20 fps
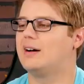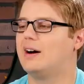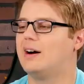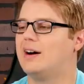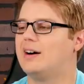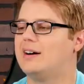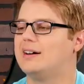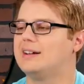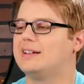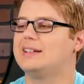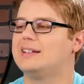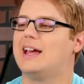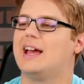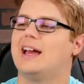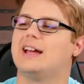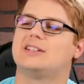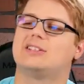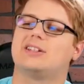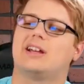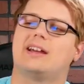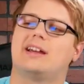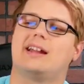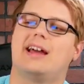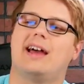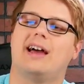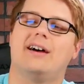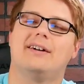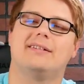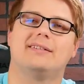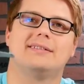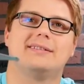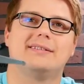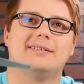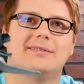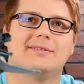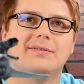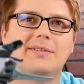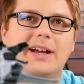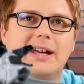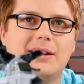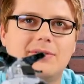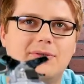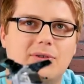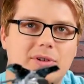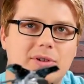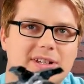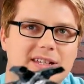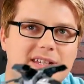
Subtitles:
Oh yeah, check it out. Ready for